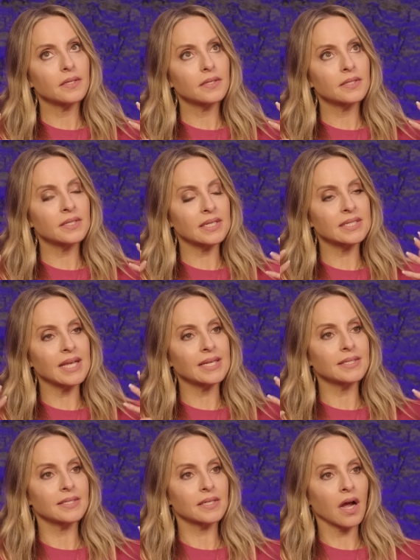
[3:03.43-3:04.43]

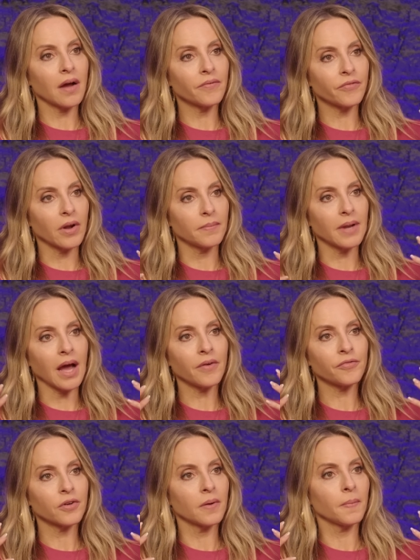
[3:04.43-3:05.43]
successes come from,
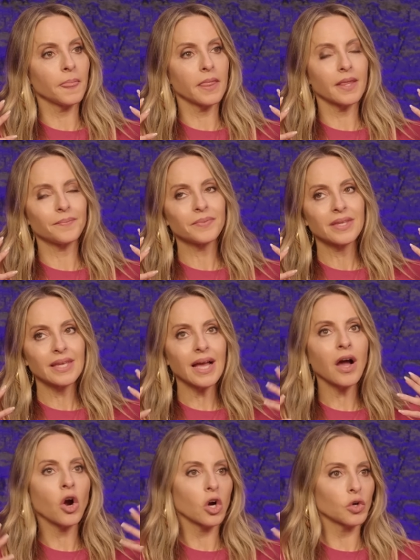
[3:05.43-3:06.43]
not from,
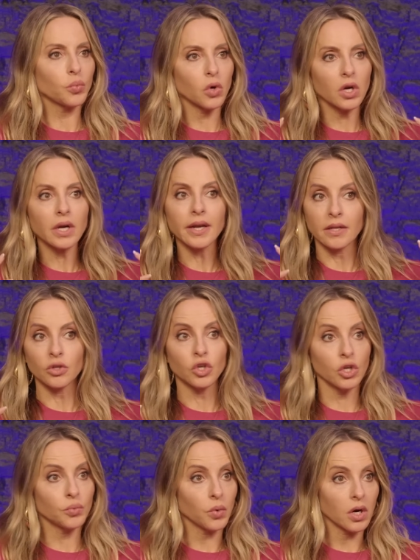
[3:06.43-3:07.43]
yeah, hard work and
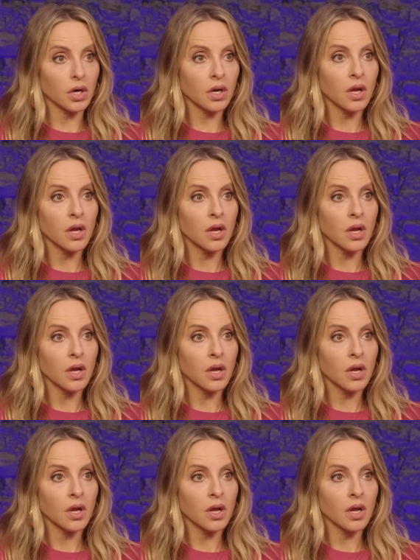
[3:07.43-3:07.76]
good work,